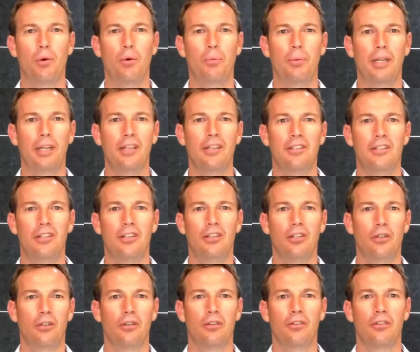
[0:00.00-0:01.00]
will bring into you
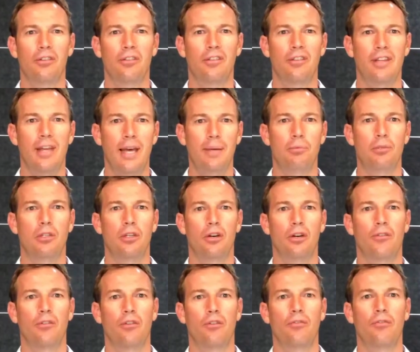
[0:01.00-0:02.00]
your
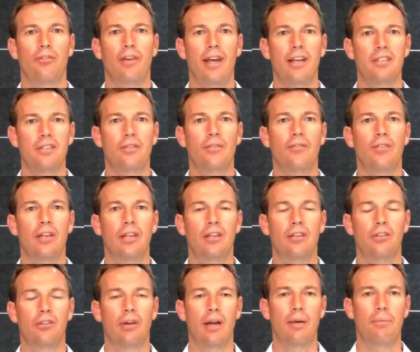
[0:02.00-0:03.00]
snapshot of facts and
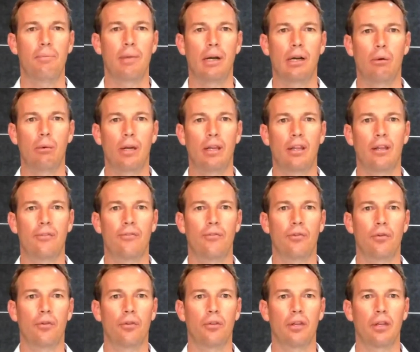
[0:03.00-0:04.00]
figures throughout Merewether
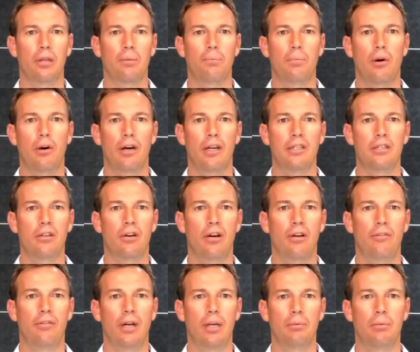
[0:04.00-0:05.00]
for the combined
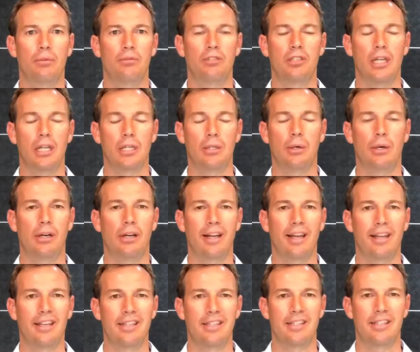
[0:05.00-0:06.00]
time frame of January
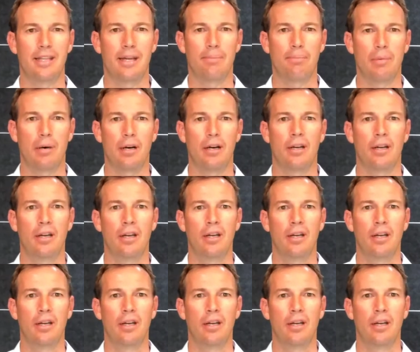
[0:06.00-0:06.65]
and December.